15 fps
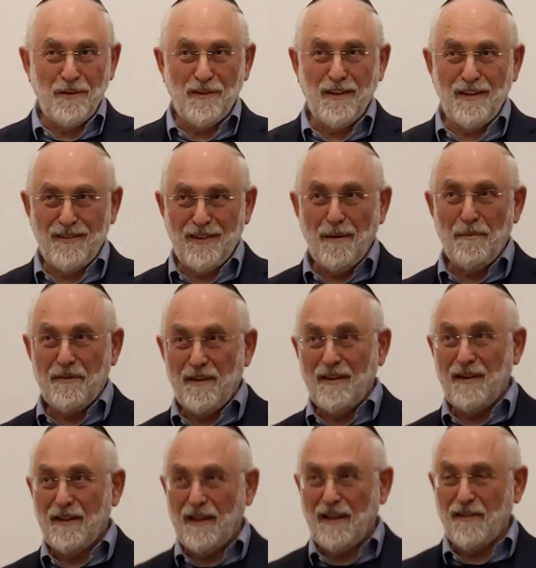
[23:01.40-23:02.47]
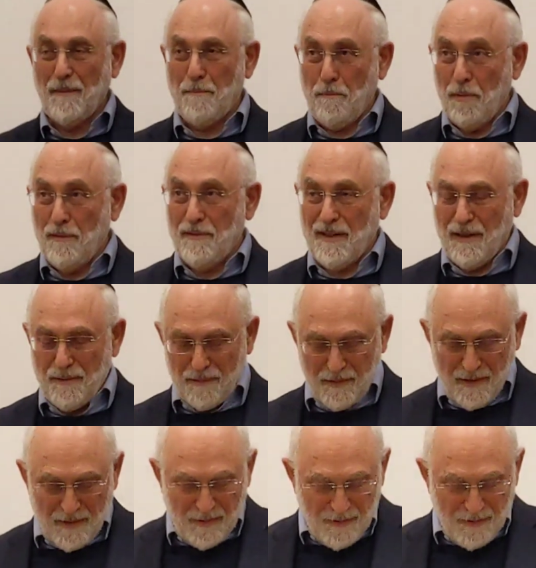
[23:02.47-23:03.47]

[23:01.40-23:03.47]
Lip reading: to say something that gives a put down.